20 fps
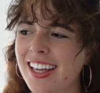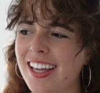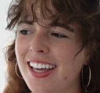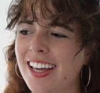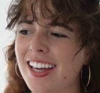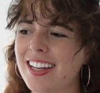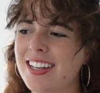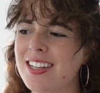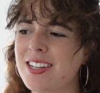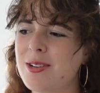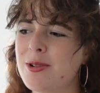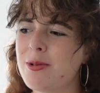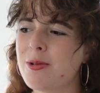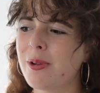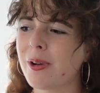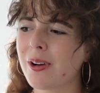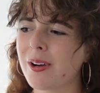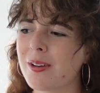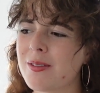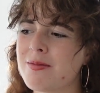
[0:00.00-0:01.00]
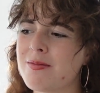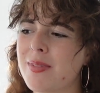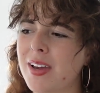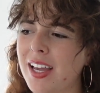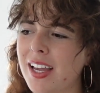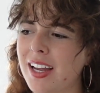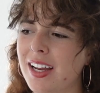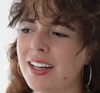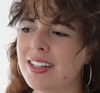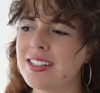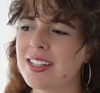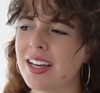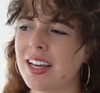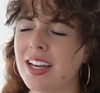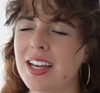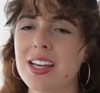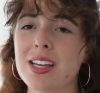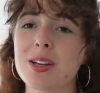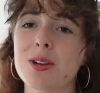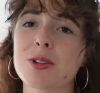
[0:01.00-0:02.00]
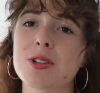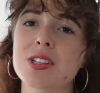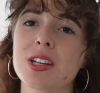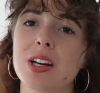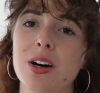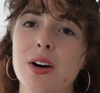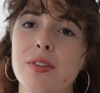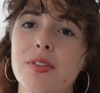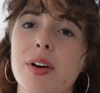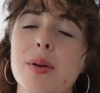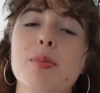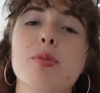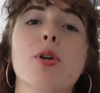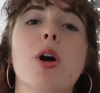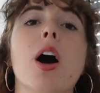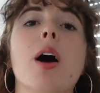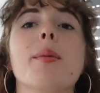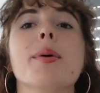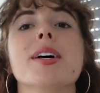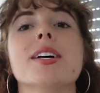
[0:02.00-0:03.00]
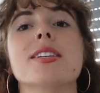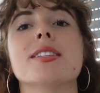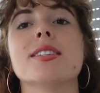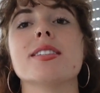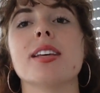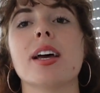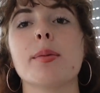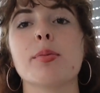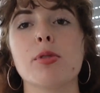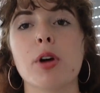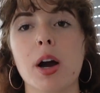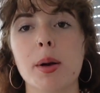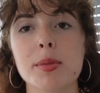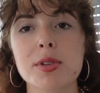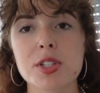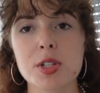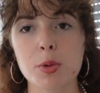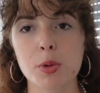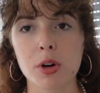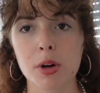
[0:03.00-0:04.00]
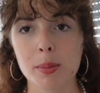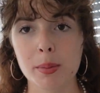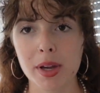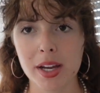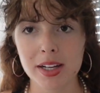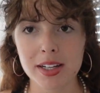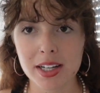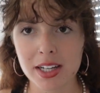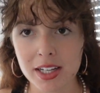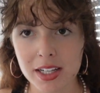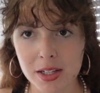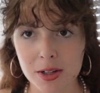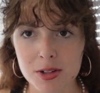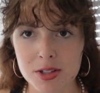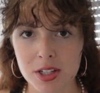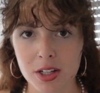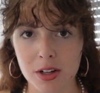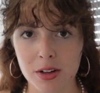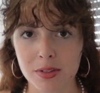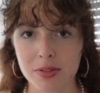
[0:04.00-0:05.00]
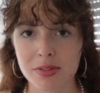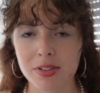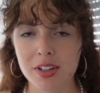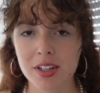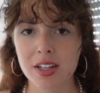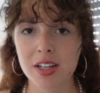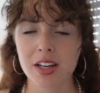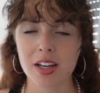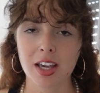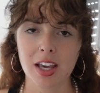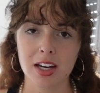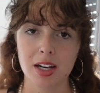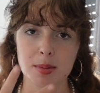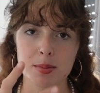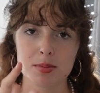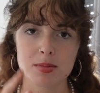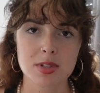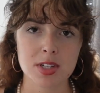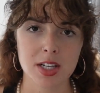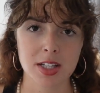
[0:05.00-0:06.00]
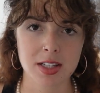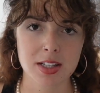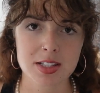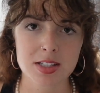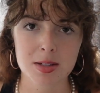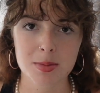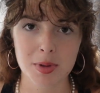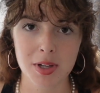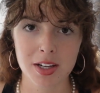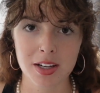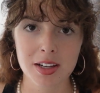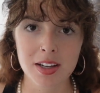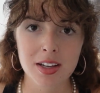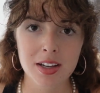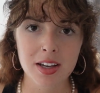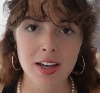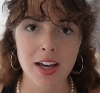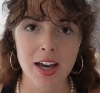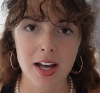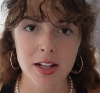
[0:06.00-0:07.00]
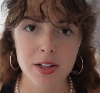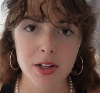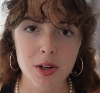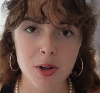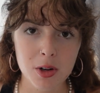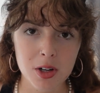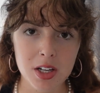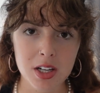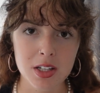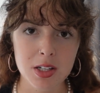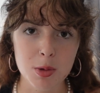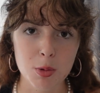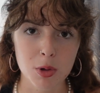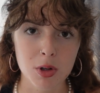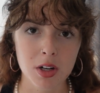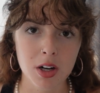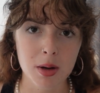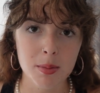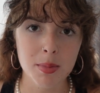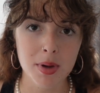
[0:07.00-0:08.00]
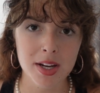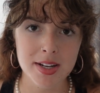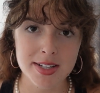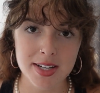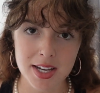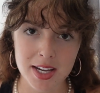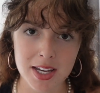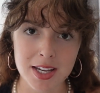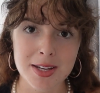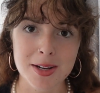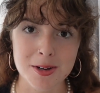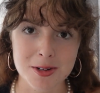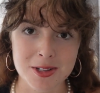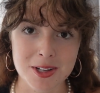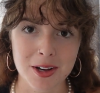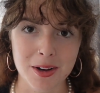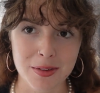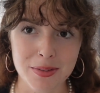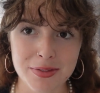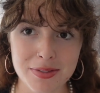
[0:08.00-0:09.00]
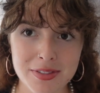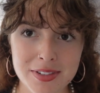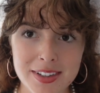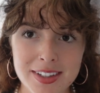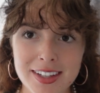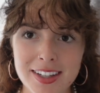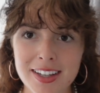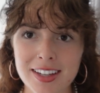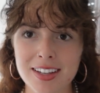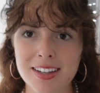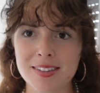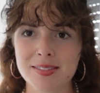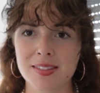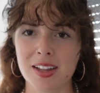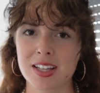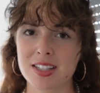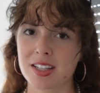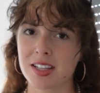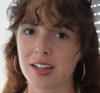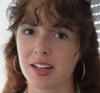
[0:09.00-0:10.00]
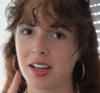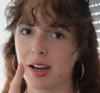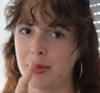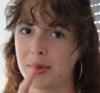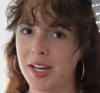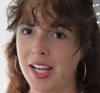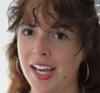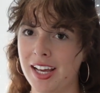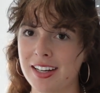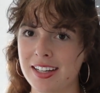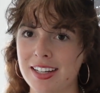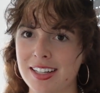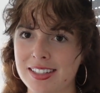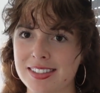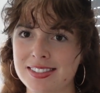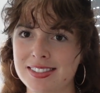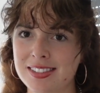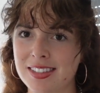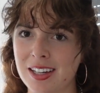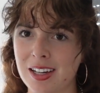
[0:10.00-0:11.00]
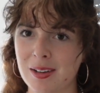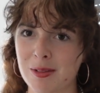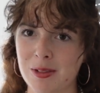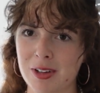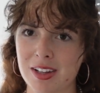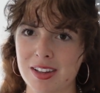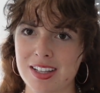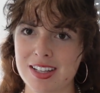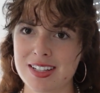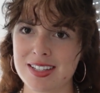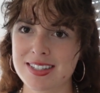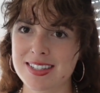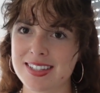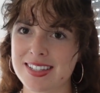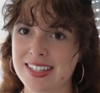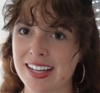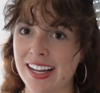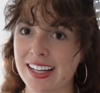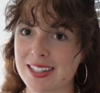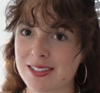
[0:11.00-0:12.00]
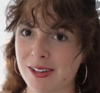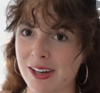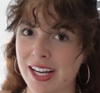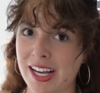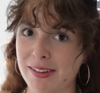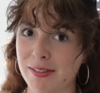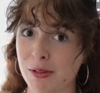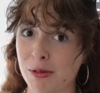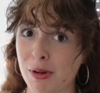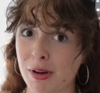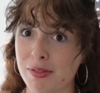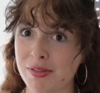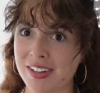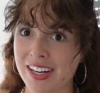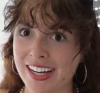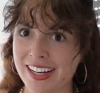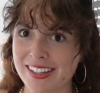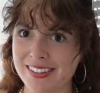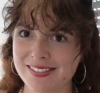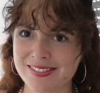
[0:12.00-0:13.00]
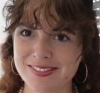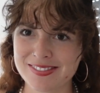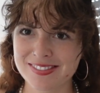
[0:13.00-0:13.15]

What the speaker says: And you weren't made to hate yourself. I promise you weren't made to hate yourself. Again, I'm saying this to me. Ella Green, you are not made to hate yourself. That's gonna come in handy on one of these nights where I have a rough night.